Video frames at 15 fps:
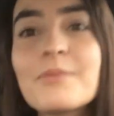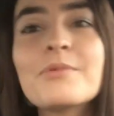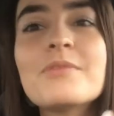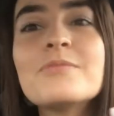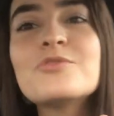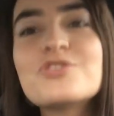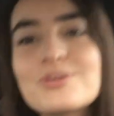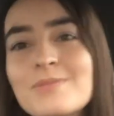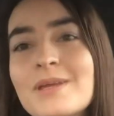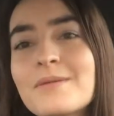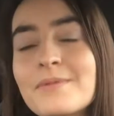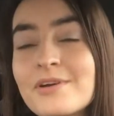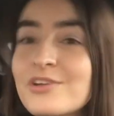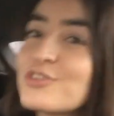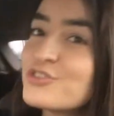I've been dreaming
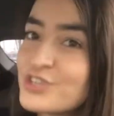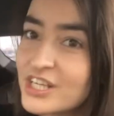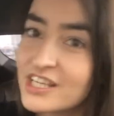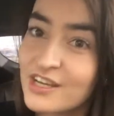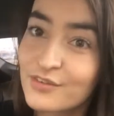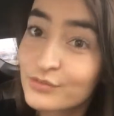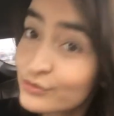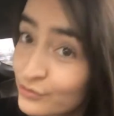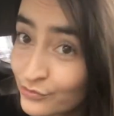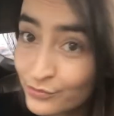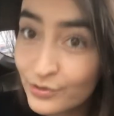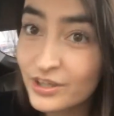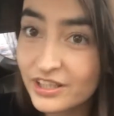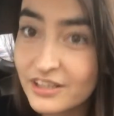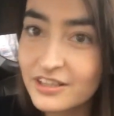about Australia for
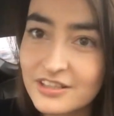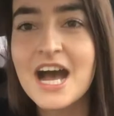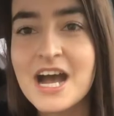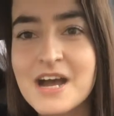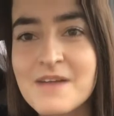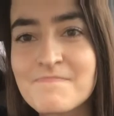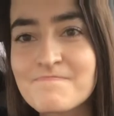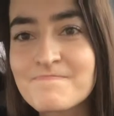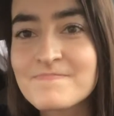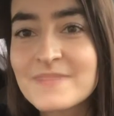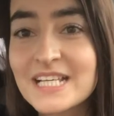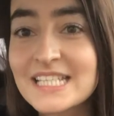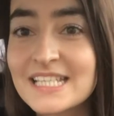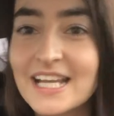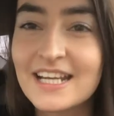4 years. I'm
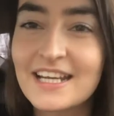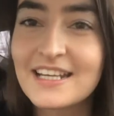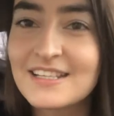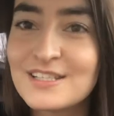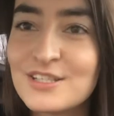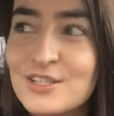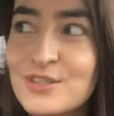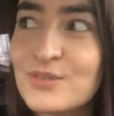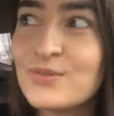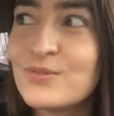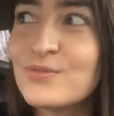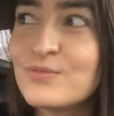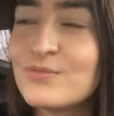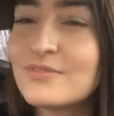excited to